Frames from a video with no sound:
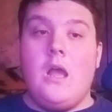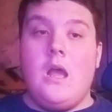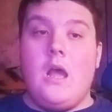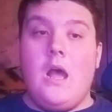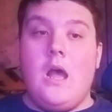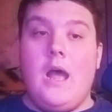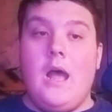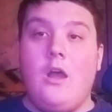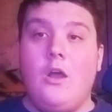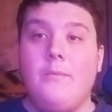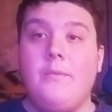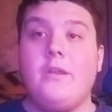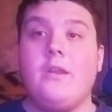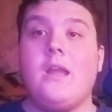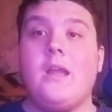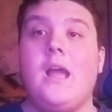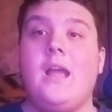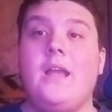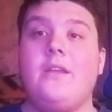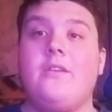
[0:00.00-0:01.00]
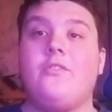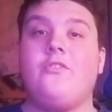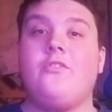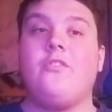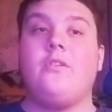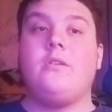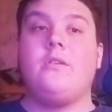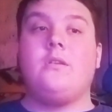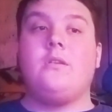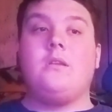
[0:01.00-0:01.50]
I hope you
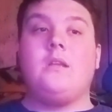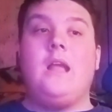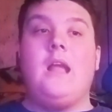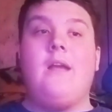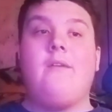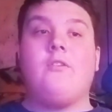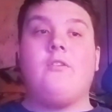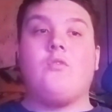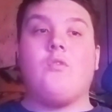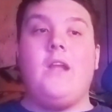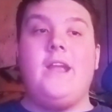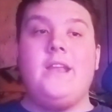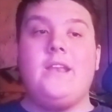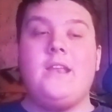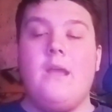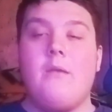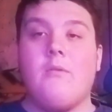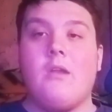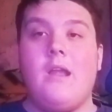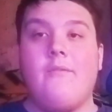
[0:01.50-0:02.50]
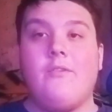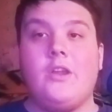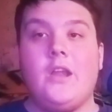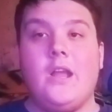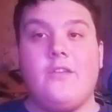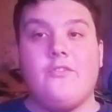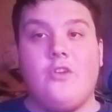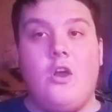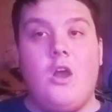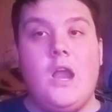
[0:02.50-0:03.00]
guys have a great day wherever you
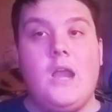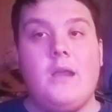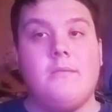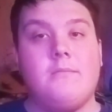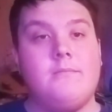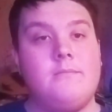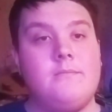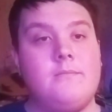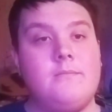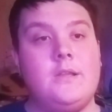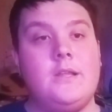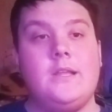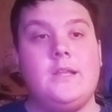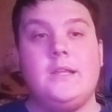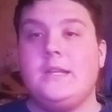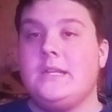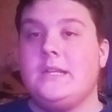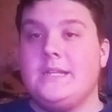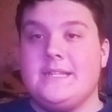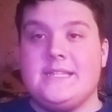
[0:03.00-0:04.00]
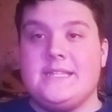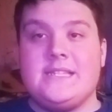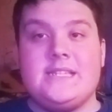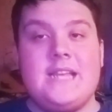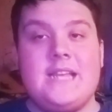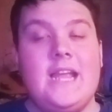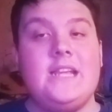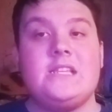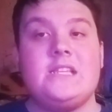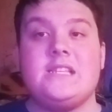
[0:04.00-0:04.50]
guys are.
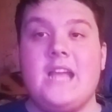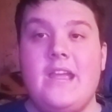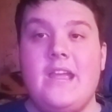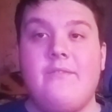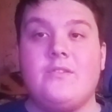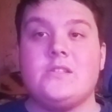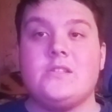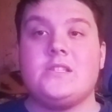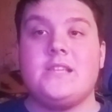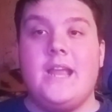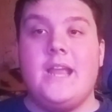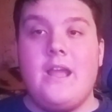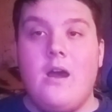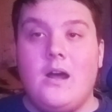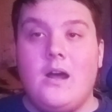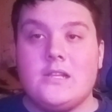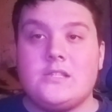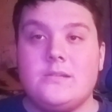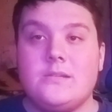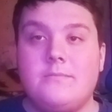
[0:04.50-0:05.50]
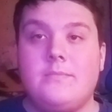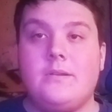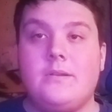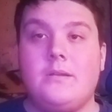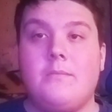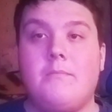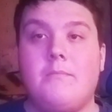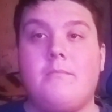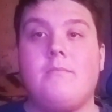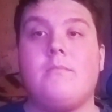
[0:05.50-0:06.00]
Stay safe and stay awesome.
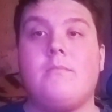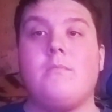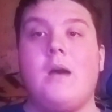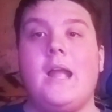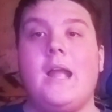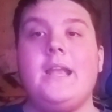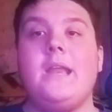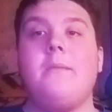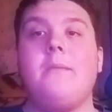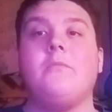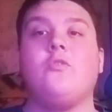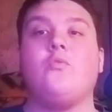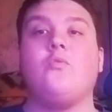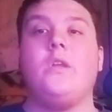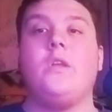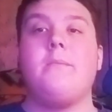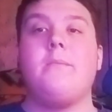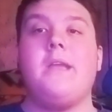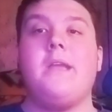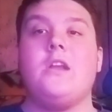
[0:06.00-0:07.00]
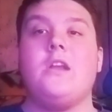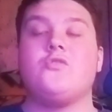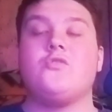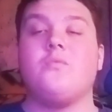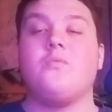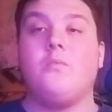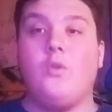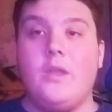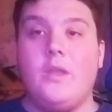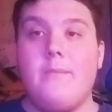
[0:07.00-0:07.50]
My name is William Ayers
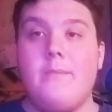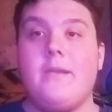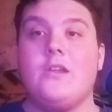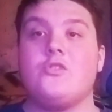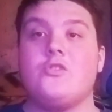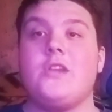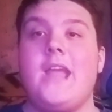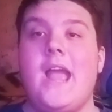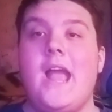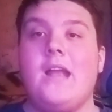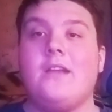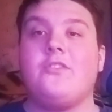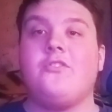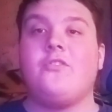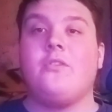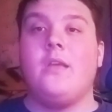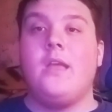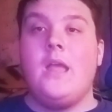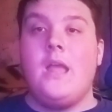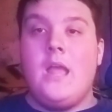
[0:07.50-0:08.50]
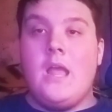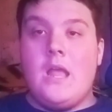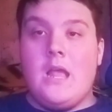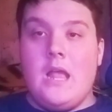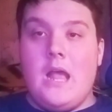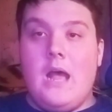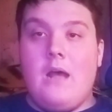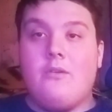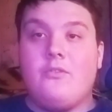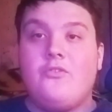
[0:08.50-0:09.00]
from William Ayers Reacts.
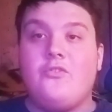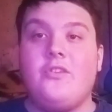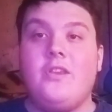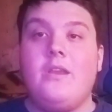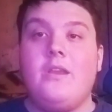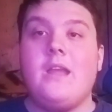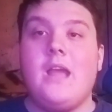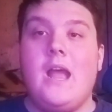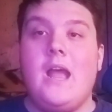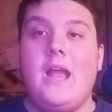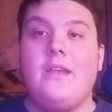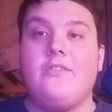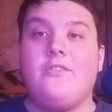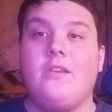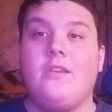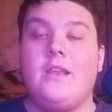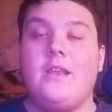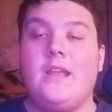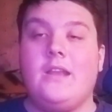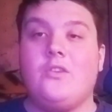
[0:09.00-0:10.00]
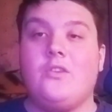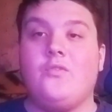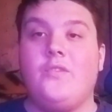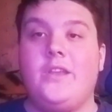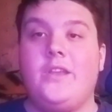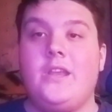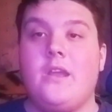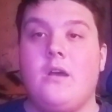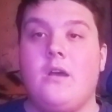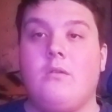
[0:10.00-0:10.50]
I'll see you guys in the next
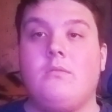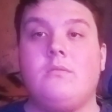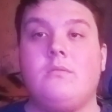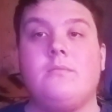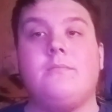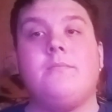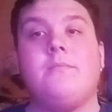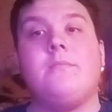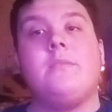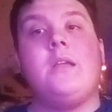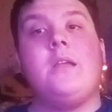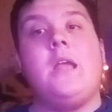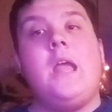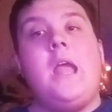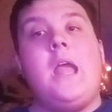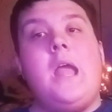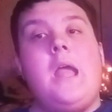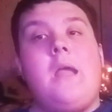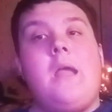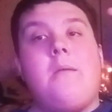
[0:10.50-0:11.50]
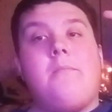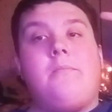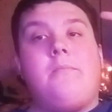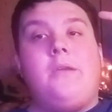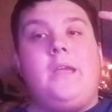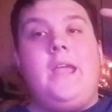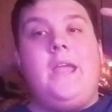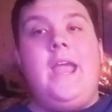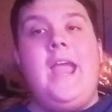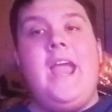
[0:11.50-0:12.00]
video.
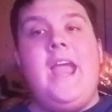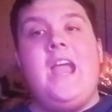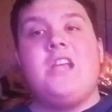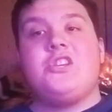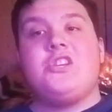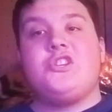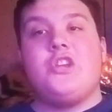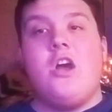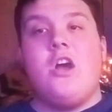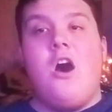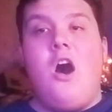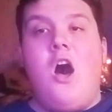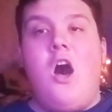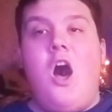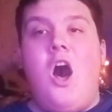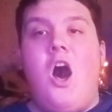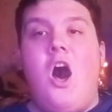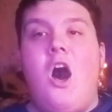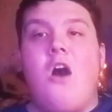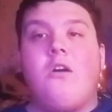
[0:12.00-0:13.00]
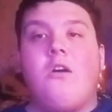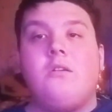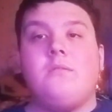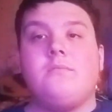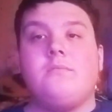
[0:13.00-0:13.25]
Peace, y'all!